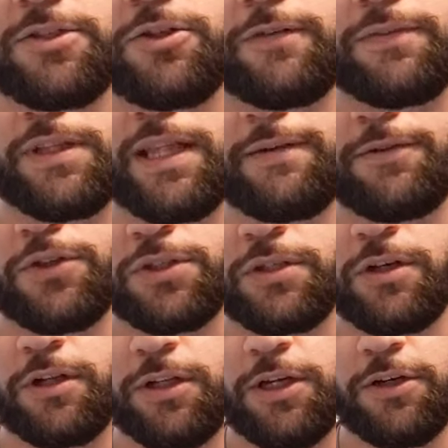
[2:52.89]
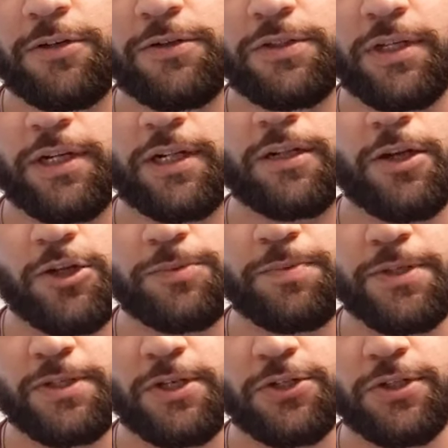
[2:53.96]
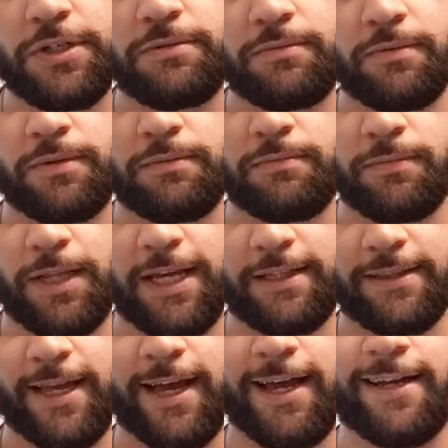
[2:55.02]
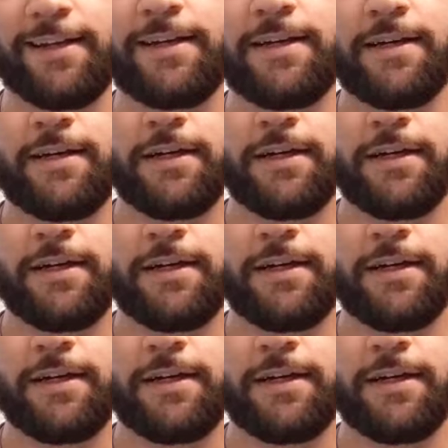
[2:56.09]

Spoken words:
So if the lever is closed in a closed position like that,